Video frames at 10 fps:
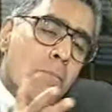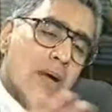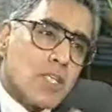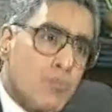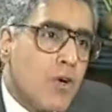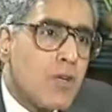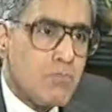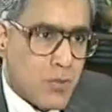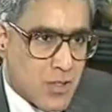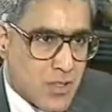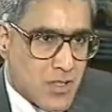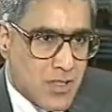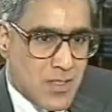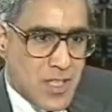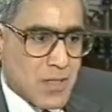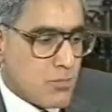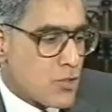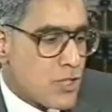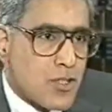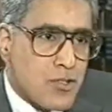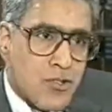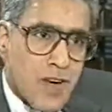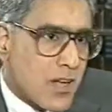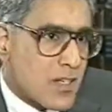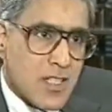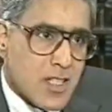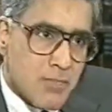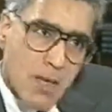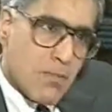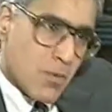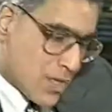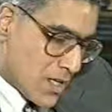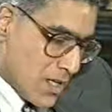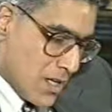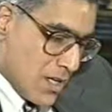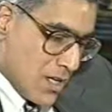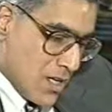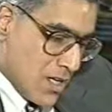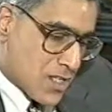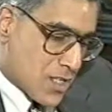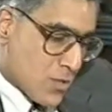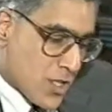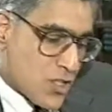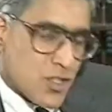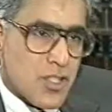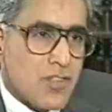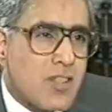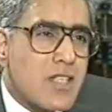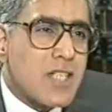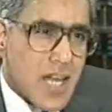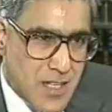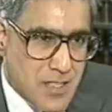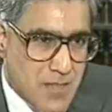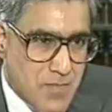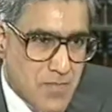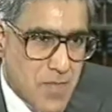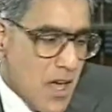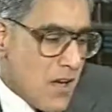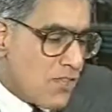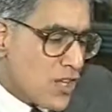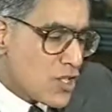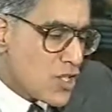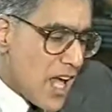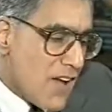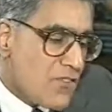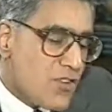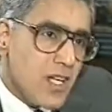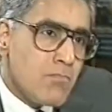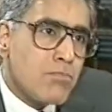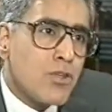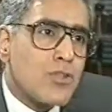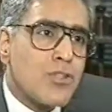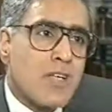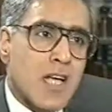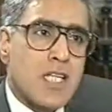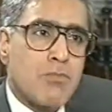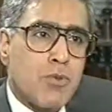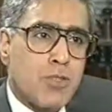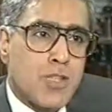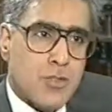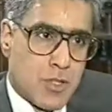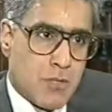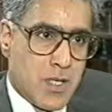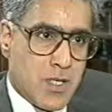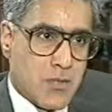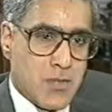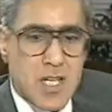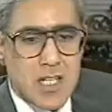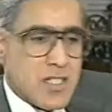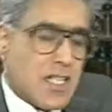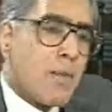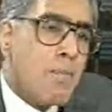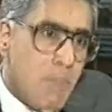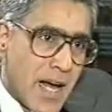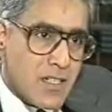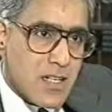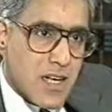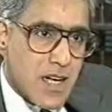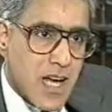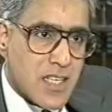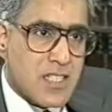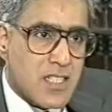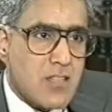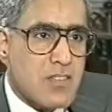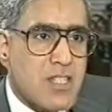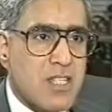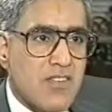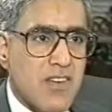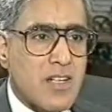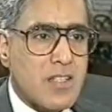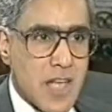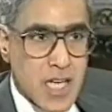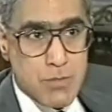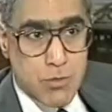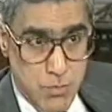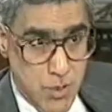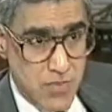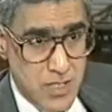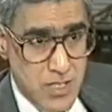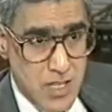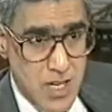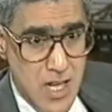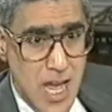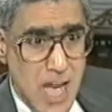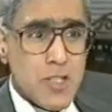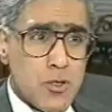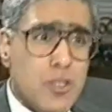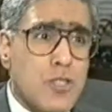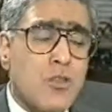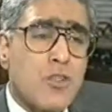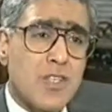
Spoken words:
Much more important than the procedural wrangles and the paperwork is the question of tax. Virtually every importer and exporter that you speak to says that MAT has seriously affected export profits, and it's also